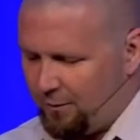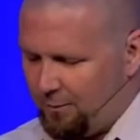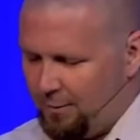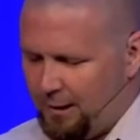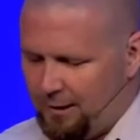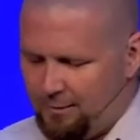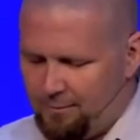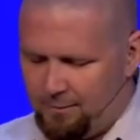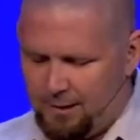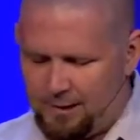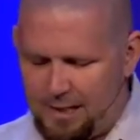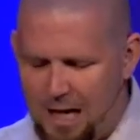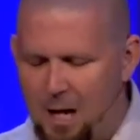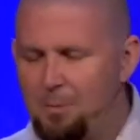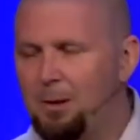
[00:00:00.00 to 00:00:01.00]
for me
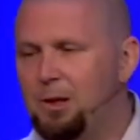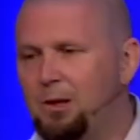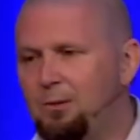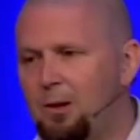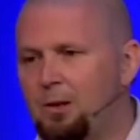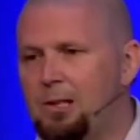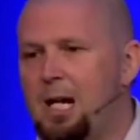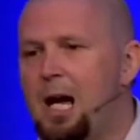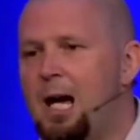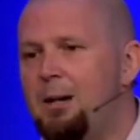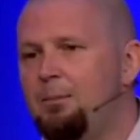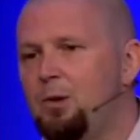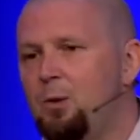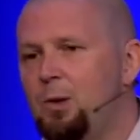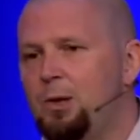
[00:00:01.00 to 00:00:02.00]
is how much of our
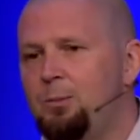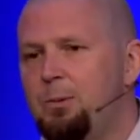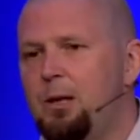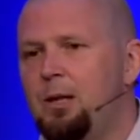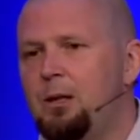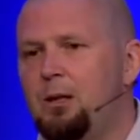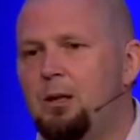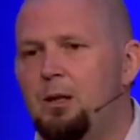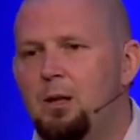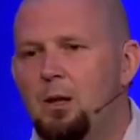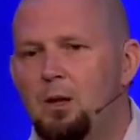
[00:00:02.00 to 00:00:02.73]
time do we spend